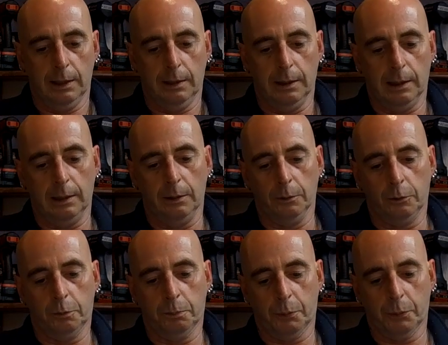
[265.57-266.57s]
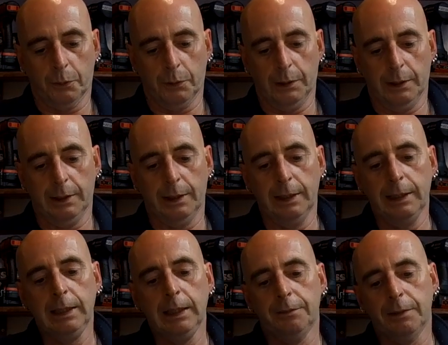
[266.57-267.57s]
That looks pretty
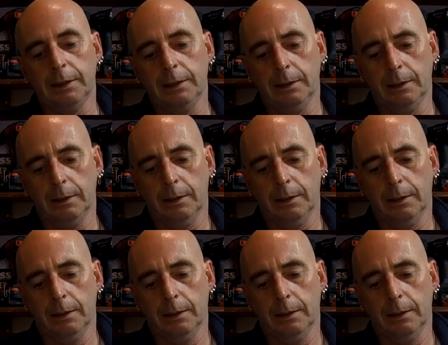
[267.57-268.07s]
even